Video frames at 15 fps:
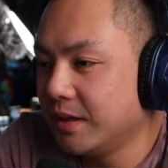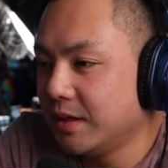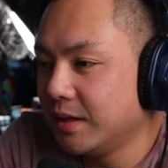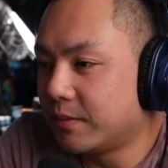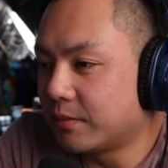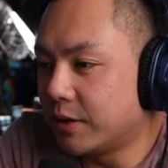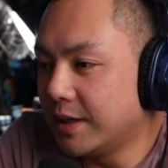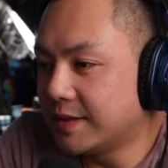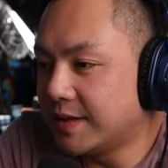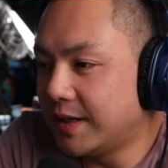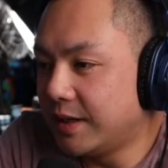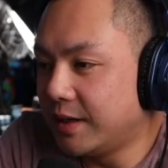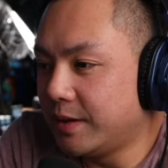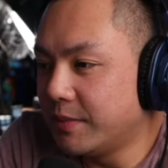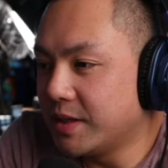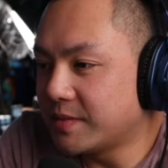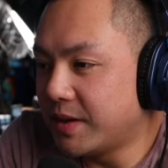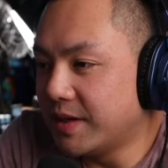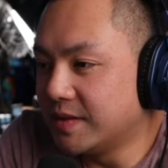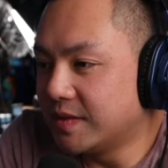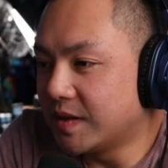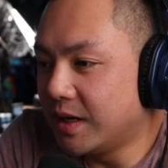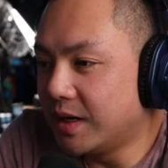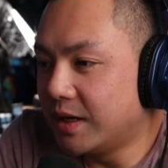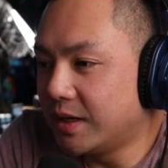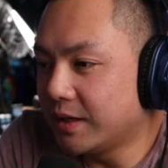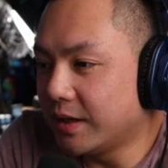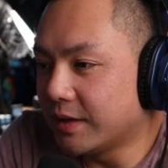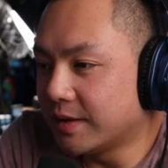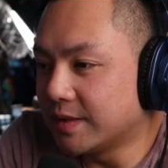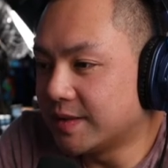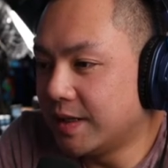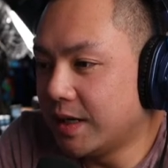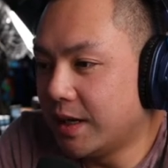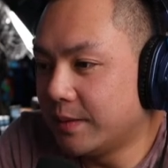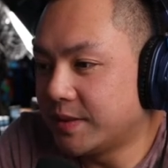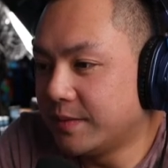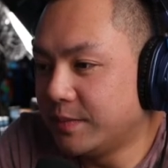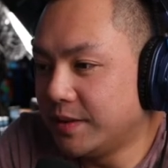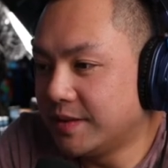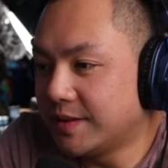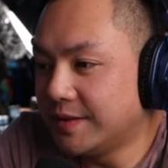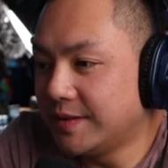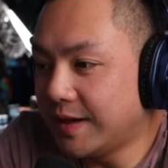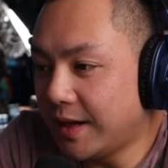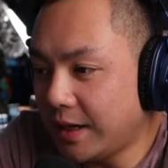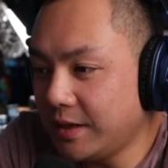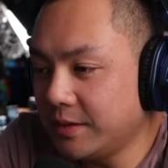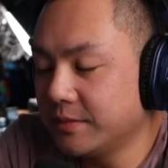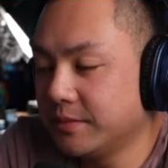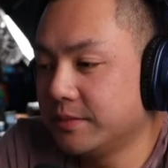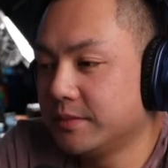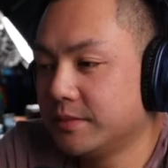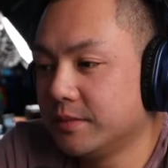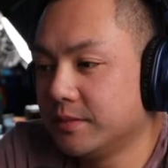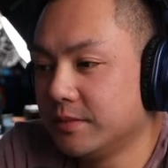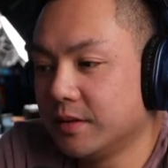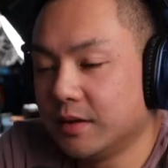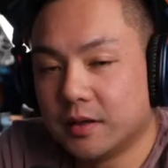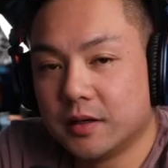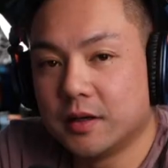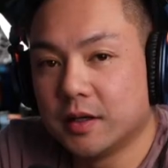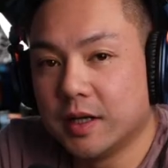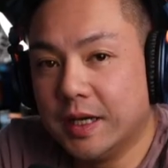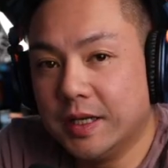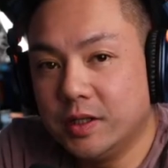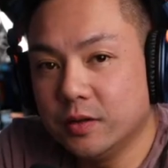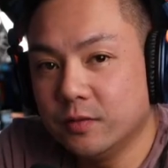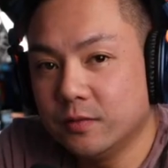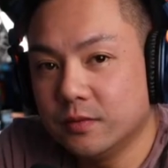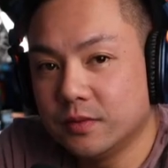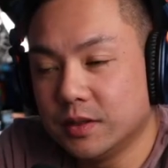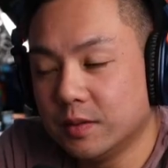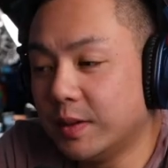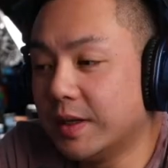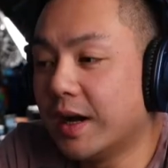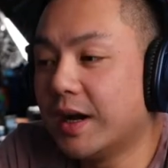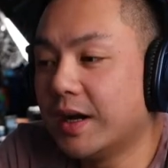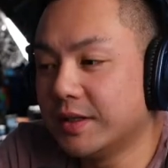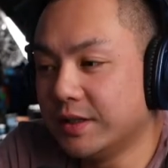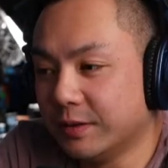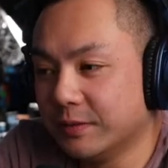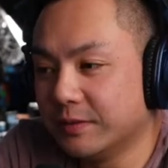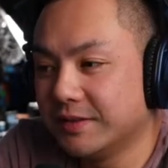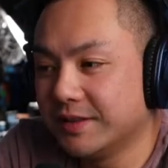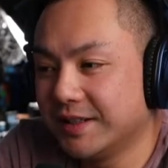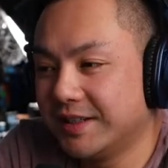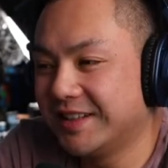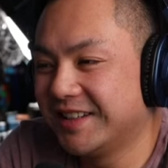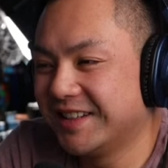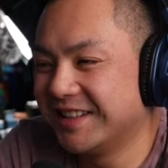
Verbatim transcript: Brad saying, I miss my Zon, got the Synapse in me today. In you? You mean on you.